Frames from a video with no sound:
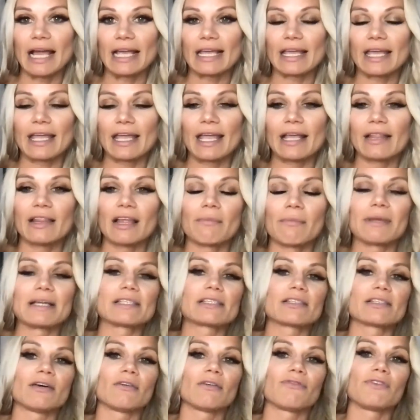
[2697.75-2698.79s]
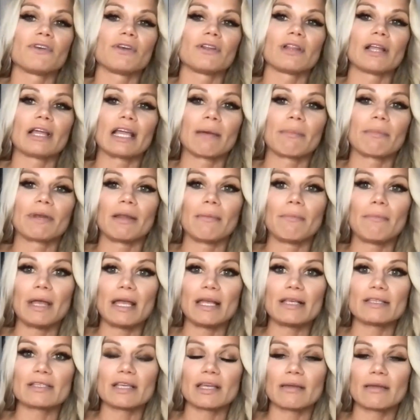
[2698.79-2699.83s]
I can't let myself feel like I'm an
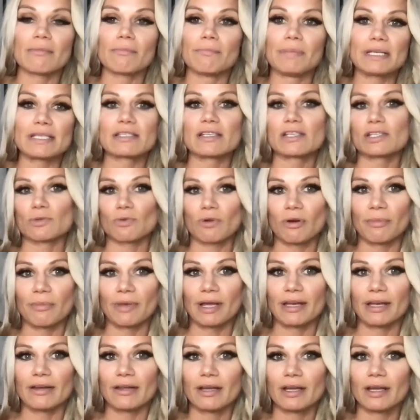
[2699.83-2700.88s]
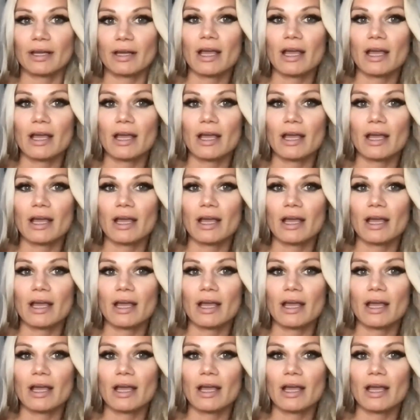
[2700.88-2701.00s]
amazing businesswoman.